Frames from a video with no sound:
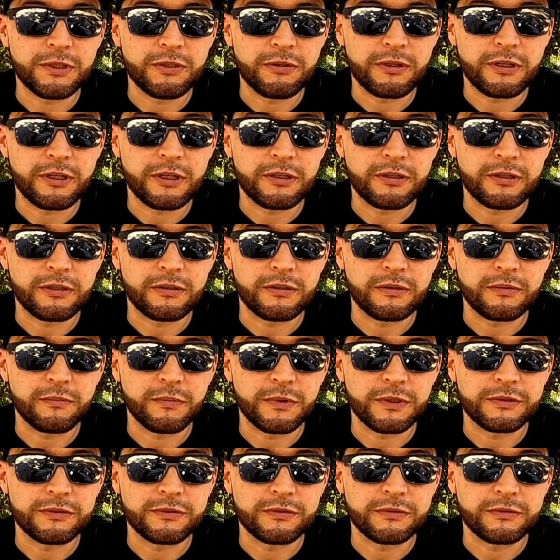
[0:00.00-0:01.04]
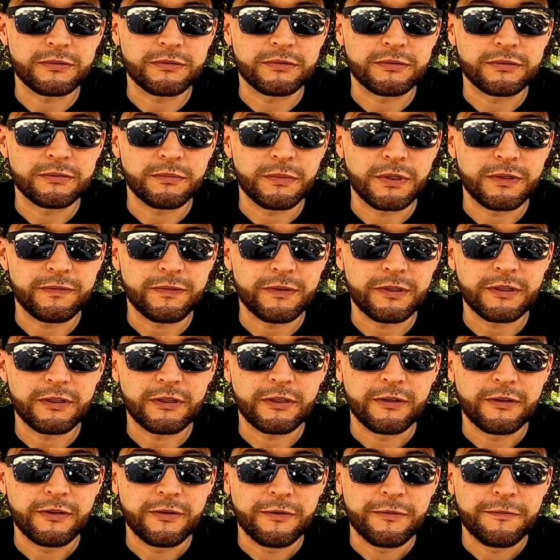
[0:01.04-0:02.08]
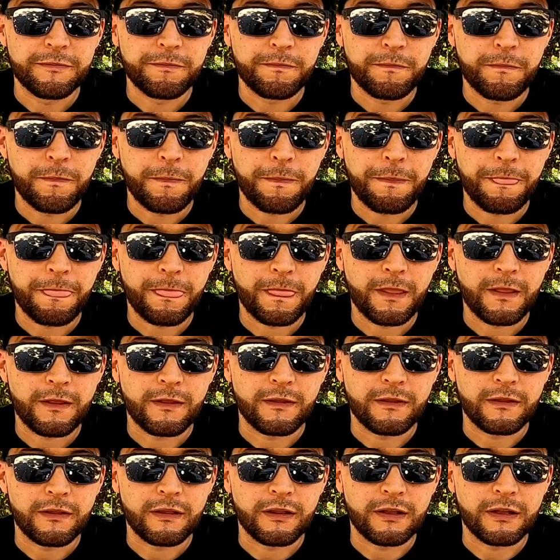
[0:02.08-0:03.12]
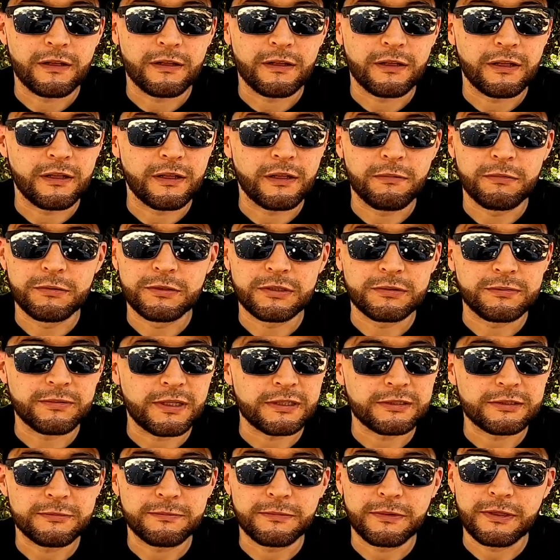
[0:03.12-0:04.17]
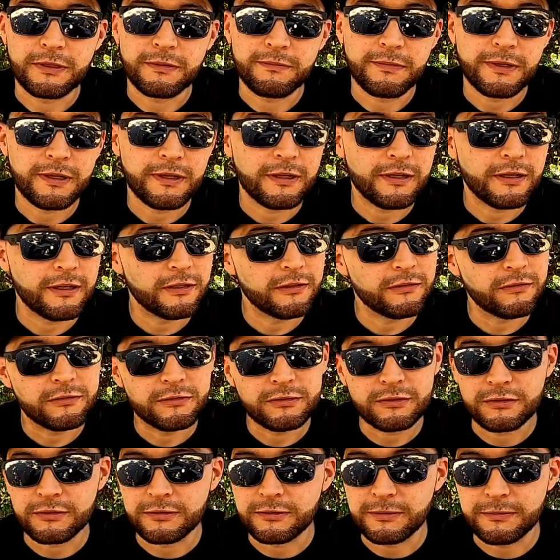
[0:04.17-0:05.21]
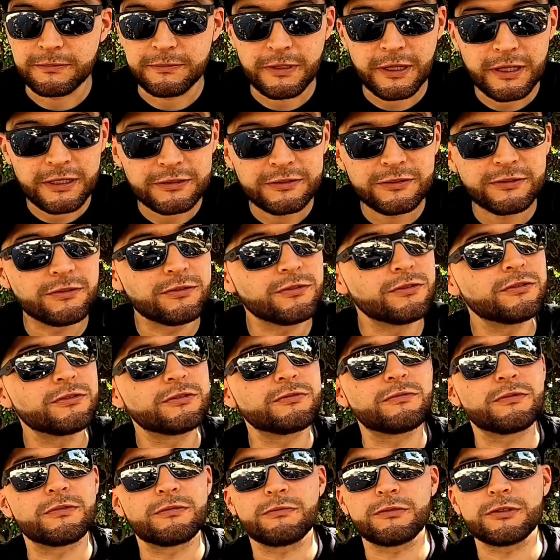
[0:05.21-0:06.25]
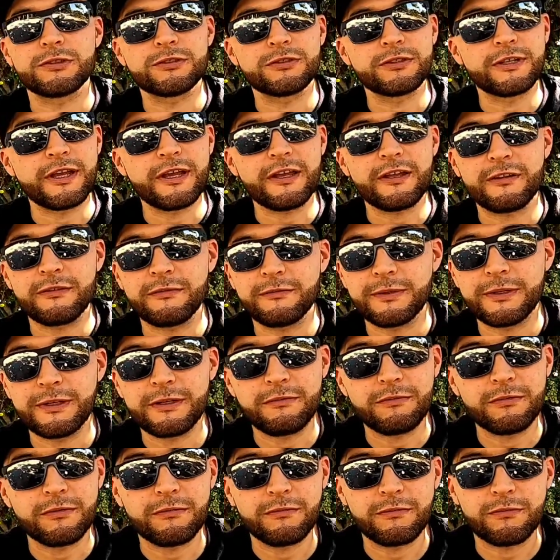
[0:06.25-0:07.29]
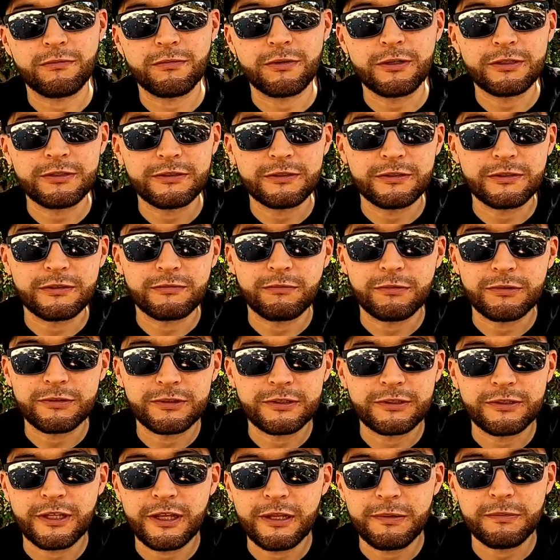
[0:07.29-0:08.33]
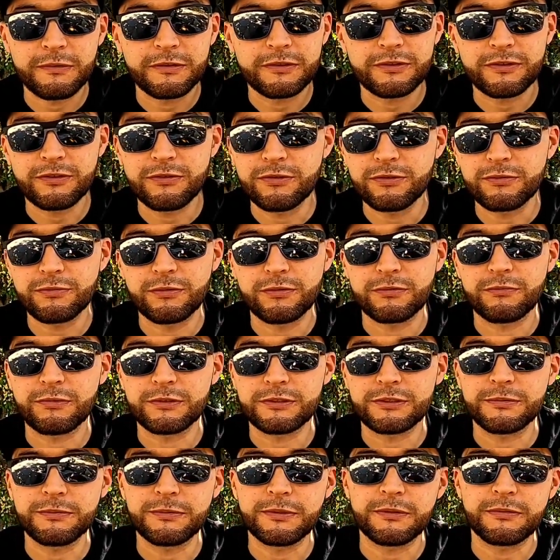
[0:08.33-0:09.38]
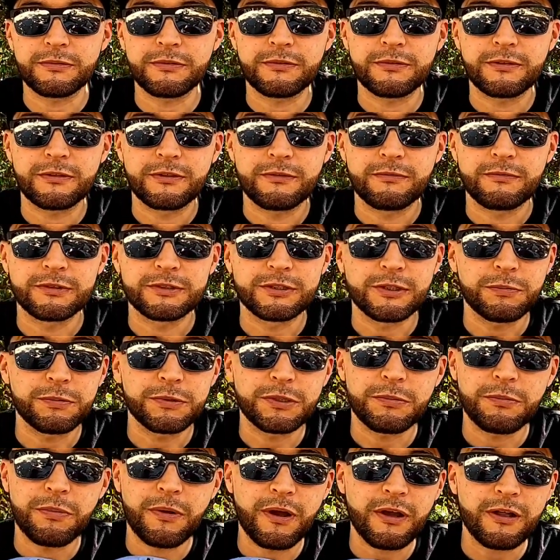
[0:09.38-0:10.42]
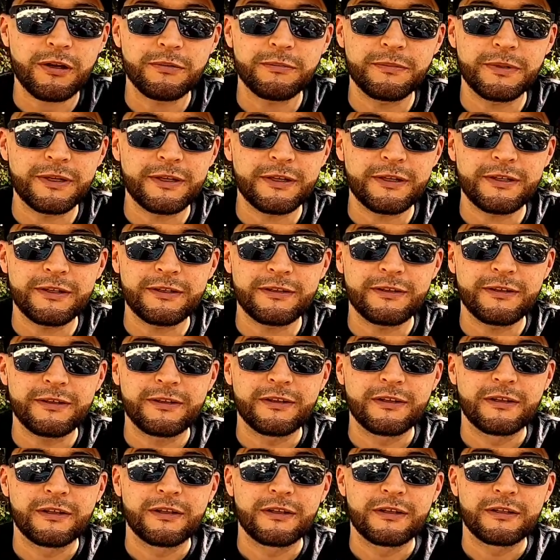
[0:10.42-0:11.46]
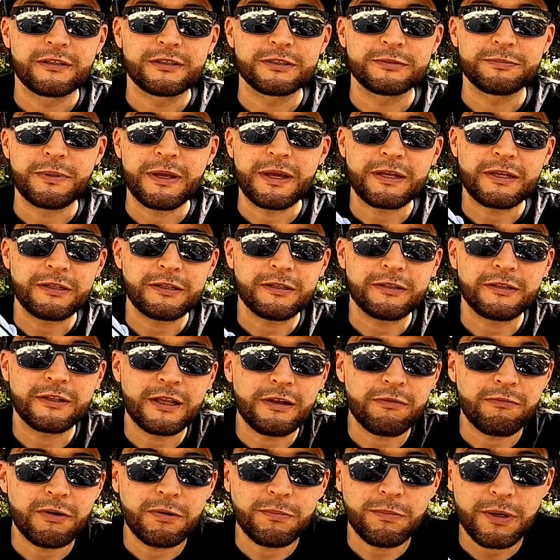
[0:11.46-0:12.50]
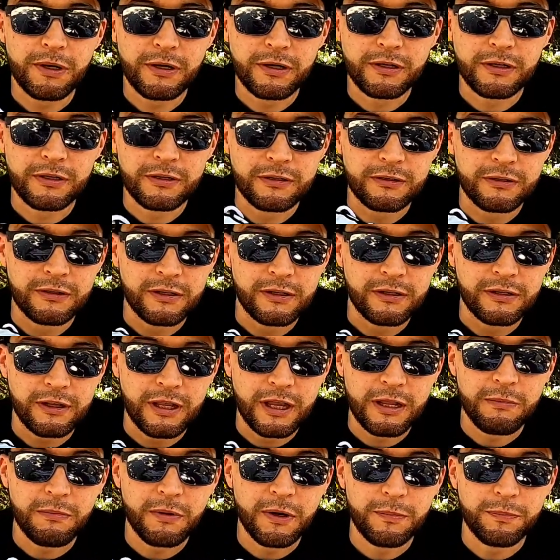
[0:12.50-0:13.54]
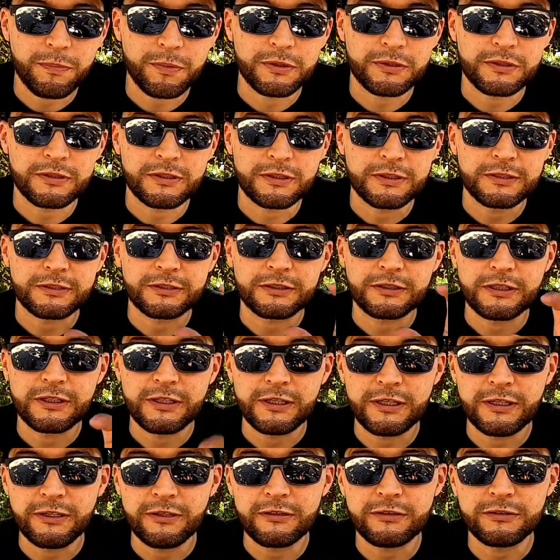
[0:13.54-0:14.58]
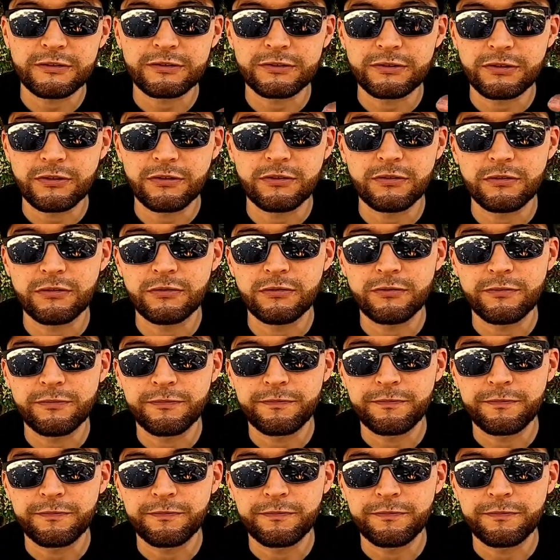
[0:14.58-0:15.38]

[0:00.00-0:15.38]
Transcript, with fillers: be looking at my shoes, my feet. And they were just asking me, hey man, those are some nice shoes. What, would you get them, man? What, what is, what's the name of the shoes? What, what's, up, what's up at the bottom, man? Because back in the day, Reebok came up with this clear sole,